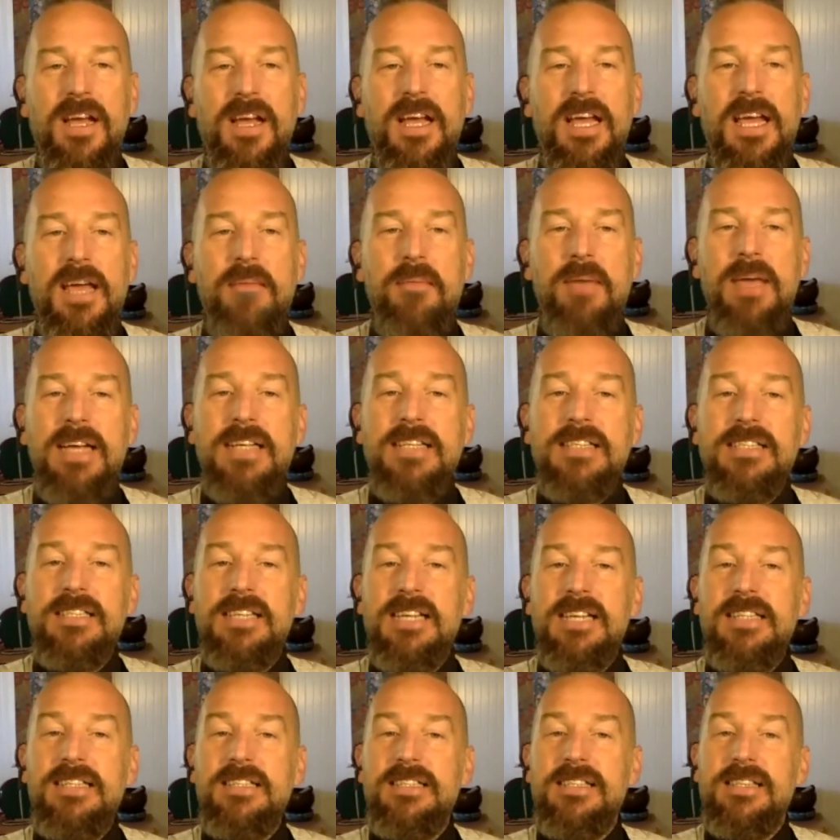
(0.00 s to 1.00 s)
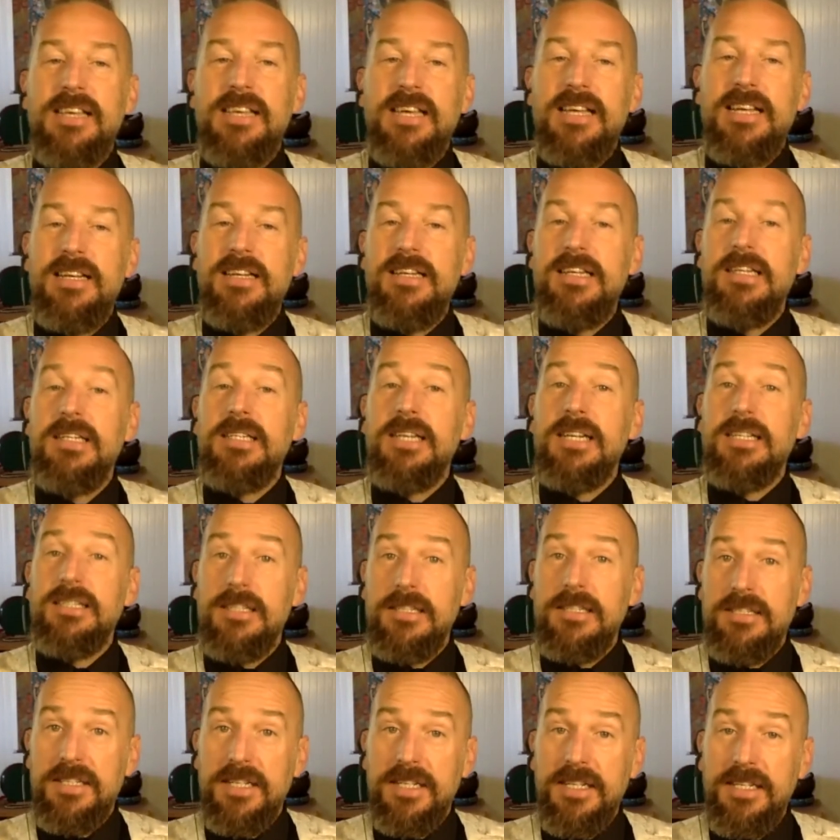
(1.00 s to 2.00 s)
It makes sense then,
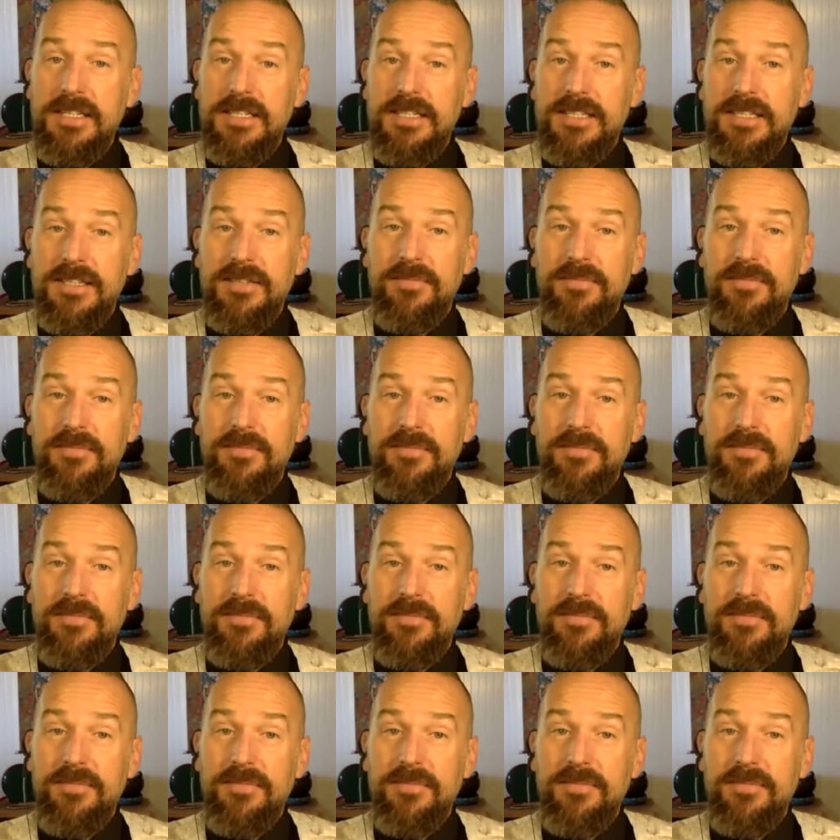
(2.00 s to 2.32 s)
doesn't it,